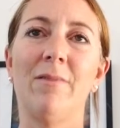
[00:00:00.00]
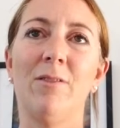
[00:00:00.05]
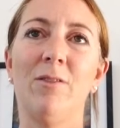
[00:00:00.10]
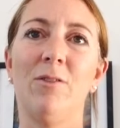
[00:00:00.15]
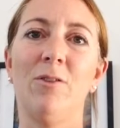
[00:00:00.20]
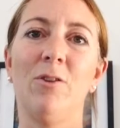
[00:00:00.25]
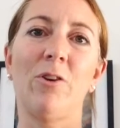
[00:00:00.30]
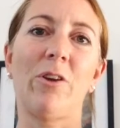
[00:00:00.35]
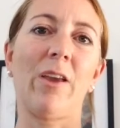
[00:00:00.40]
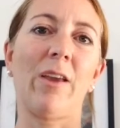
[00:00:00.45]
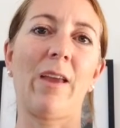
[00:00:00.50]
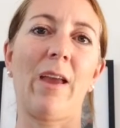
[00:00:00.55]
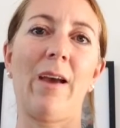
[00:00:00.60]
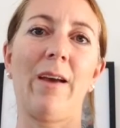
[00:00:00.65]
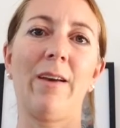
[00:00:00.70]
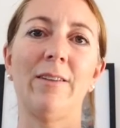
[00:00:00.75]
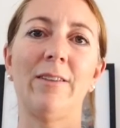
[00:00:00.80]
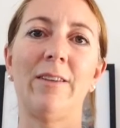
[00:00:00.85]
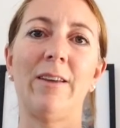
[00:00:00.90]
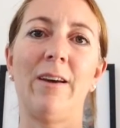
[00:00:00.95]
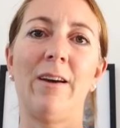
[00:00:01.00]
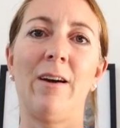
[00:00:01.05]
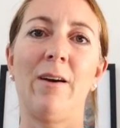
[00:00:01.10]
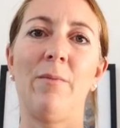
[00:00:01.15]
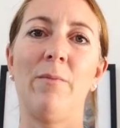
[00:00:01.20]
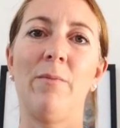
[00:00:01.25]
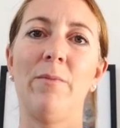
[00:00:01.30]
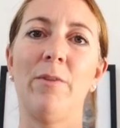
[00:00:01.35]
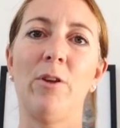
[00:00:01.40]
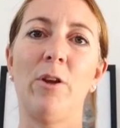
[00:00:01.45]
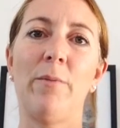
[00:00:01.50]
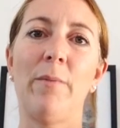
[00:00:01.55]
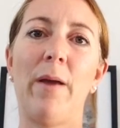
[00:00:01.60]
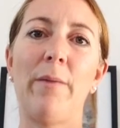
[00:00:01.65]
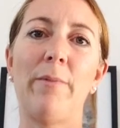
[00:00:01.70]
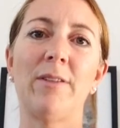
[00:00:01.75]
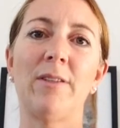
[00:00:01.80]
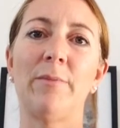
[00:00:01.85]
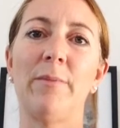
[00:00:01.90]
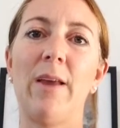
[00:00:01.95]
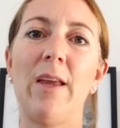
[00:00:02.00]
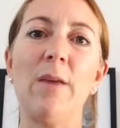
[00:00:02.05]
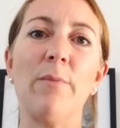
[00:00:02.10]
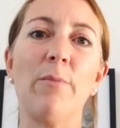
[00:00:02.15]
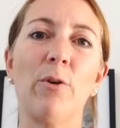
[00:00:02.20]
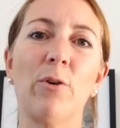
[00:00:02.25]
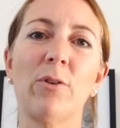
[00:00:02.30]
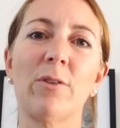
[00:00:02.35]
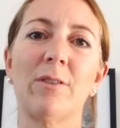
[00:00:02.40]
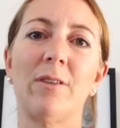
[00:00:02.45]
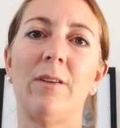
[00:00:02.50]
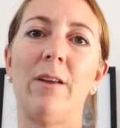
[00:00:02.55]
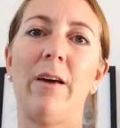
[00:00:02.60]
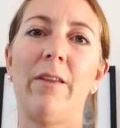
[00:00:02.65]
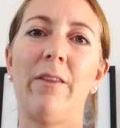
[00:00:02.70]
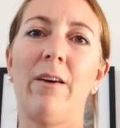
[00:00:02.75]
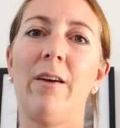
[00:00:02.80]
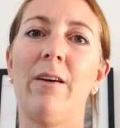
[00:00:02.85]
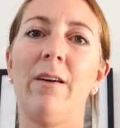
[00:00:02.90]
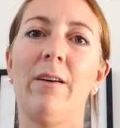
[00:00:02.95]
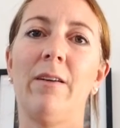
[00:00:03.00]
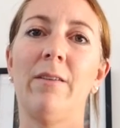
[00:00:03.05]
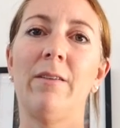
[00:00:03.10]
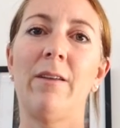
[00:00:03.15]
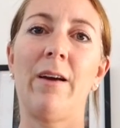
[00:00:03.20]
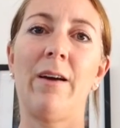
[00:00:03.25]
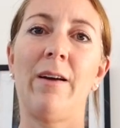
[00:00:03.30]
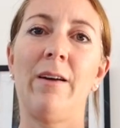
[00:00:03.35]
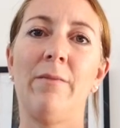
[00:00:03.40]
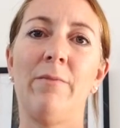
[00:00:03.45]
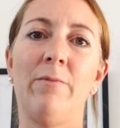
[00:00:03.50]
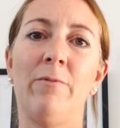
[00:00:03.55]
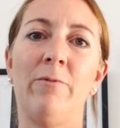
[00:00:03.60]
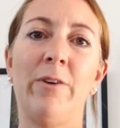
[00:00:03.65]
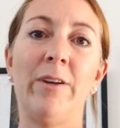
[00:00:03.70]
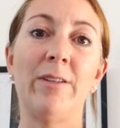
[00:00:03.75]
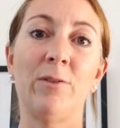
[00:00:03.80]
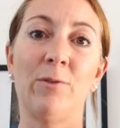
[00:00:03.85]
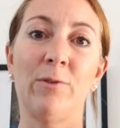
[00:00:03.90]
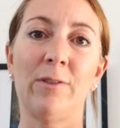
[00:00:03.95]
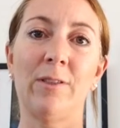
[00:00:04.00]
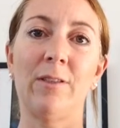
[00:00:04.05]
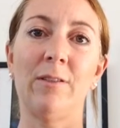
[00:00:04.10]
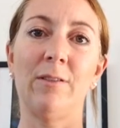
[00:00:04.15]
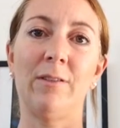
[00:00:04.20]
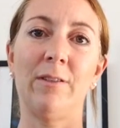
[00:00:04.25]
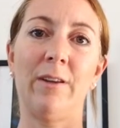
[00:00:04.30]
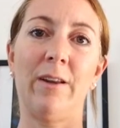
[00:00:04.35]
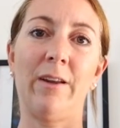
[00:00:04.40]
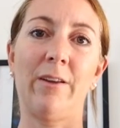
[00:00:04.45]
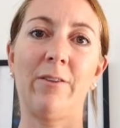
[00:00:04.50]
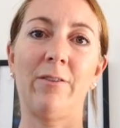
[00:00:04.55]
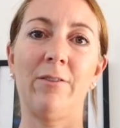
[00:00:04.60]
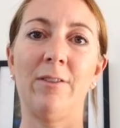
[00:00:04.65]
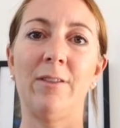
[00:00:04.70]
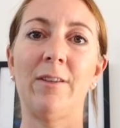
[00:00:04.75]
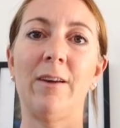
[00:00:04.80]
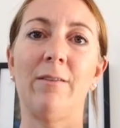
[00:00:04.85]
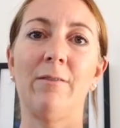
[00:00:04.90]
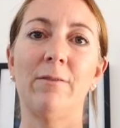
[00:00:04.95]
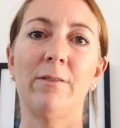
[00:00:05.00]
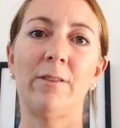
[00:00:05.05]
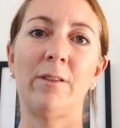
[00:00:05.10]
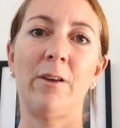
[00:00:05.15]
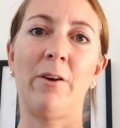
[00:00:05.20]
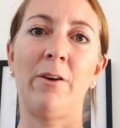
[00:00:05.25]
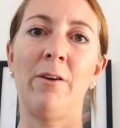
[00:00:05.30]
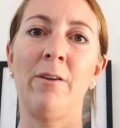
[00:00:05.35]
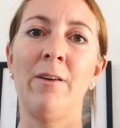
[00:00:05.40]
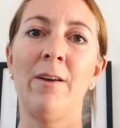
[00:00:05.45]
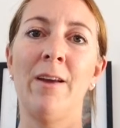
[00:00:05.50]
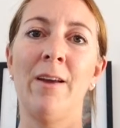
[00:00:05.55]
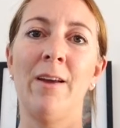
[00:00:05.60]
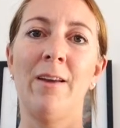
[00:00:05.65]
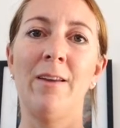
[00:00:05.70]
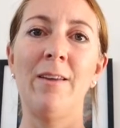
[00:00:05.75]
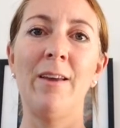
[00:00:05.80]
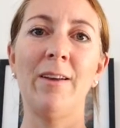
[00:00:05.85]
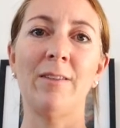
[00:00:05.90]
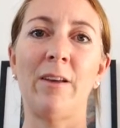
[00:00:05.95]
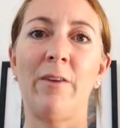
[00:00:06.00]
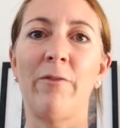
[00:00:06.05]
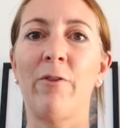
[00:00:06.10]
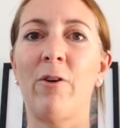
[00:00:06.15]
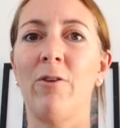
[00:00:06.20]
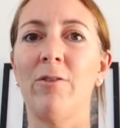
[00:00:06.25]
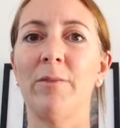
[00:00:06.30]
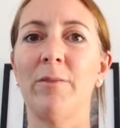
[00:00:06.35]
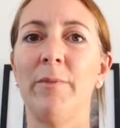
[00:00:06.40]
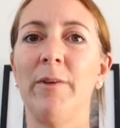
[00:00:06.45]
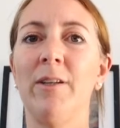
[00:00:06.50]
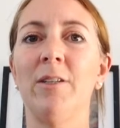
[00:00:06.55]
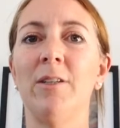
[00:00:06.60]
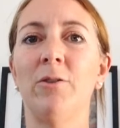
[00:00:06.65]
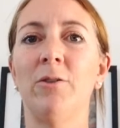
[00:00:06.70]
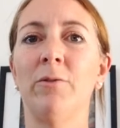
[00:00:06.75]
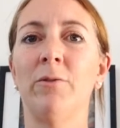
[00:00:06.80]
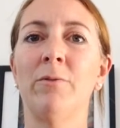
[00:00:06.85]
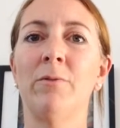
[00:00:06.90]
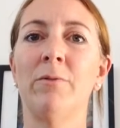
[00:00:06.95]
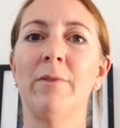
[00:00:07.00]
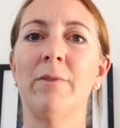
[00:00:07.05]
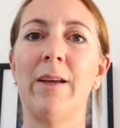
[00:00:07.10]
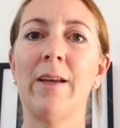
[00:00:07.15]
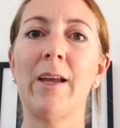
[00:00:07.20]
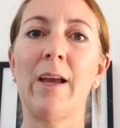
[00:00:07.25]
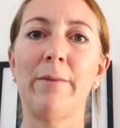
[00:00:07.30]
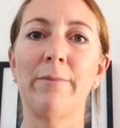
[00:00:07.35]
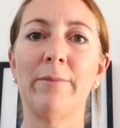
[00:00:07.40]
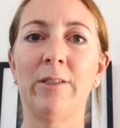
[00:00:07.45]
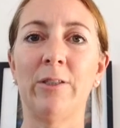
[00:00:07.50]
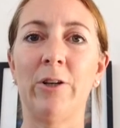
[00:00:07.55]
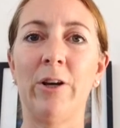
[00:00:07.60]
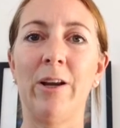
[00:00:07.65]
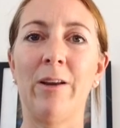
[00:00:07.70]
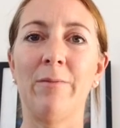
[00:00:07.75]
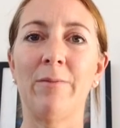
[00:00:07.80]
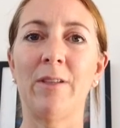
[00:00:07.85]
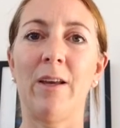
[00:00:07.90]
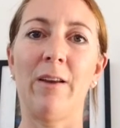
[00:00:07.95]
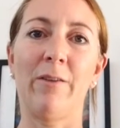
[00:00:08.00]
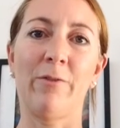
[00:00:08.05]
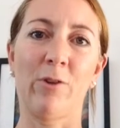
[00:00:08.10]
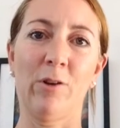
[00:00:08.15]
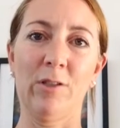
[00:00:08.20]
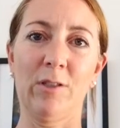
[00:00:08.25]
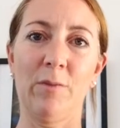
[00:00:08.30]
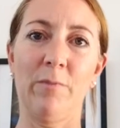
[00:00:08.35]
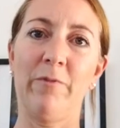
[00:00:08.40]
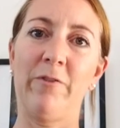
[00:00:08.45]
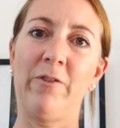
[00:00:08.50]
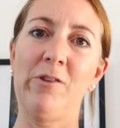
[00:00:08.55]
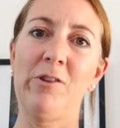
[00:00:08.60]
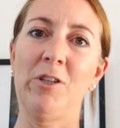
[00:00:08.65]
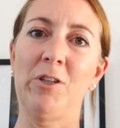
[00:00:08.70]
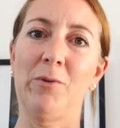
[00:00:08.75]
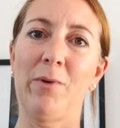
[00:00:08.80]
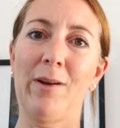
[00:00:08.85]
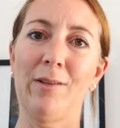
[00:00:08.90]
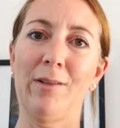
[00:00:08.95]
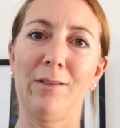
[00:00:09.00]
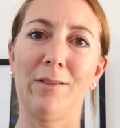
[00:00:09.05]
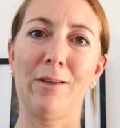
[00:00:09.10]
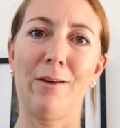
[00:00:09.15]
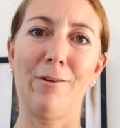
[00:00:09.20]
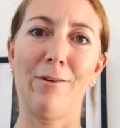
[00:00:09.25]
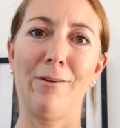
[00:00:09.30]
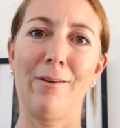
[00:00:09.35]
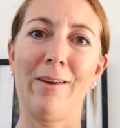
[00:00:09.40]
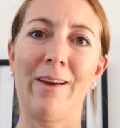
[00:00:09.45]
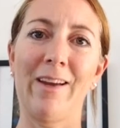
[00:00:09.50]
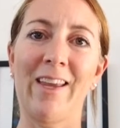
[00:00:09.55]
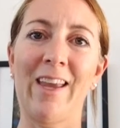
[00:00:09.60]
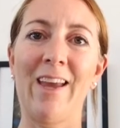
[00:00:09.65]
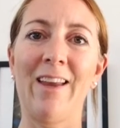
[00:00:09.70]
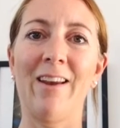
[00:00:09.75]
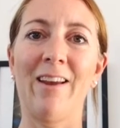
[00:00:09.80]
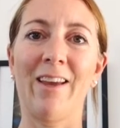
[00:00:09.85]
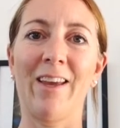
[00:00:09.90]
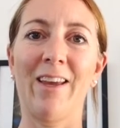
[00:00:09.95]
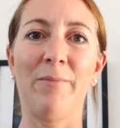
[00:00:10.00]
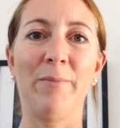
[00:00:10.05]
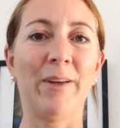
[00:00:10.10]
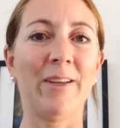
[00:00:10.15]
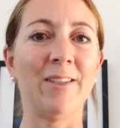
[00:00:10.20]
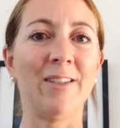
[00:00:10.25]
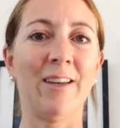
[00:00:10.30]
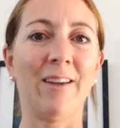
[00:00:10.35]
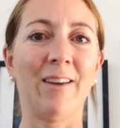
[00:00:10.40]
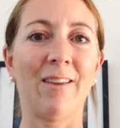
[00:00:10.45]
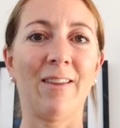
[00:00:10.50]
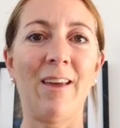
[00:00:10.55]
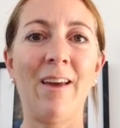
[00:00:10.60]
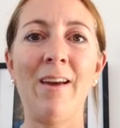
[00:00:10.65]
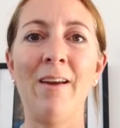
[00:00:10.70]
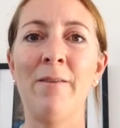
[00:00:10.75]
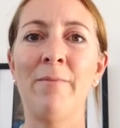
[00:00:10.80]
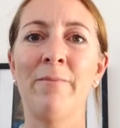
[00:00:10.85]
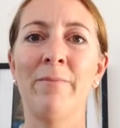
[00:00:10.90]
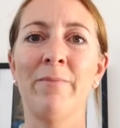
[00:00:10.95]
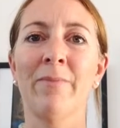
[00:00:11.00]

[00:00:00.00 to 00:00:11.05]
looking at maybe some ebooks and other resources that I could sell. So yes, I've got some initial income streams and I've got some future ones. So again, I get a big tick there.